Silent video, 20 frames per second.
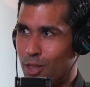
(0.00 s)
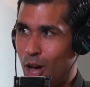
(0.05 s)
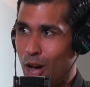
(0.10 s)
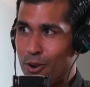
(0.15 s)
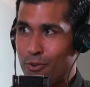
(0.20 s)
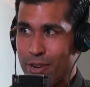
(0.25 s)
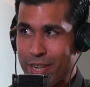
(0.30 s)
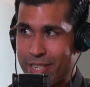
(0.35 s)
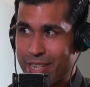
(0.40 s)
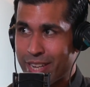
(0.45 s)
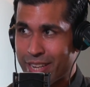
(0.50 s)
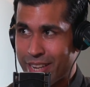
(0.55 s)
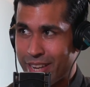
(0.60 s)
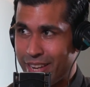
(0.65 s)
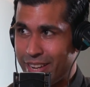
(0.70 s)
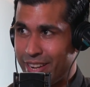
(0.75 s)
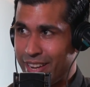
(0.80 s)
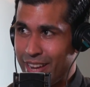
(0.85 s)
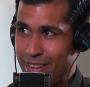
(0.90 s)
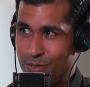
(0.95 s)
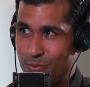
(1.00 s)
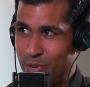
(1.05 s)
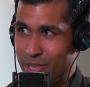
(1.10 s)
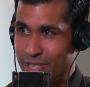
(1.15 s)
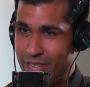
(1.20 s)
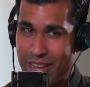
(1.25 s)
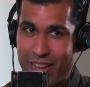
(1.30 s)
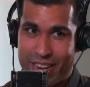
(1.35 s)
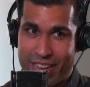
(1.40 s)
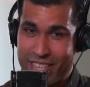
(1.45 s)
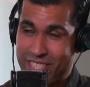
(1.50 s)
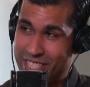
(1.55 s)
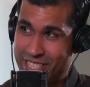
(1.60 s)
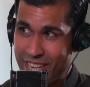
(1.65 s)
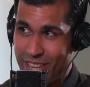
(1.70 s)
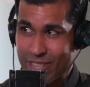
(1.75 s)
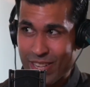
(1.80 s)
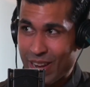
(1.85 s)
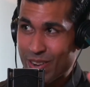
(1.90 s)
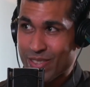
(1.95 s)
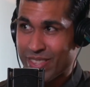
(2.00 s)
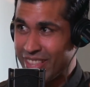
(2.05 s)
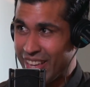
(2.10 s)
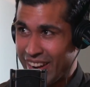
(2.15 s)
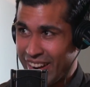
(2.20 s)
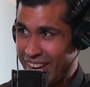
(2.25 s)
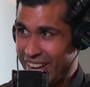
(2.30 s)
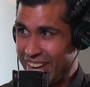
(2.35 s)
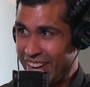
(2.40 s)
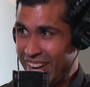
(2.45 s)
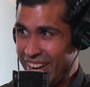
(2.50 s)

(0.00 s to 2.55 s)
The lottery ticket, as we say, is still out there.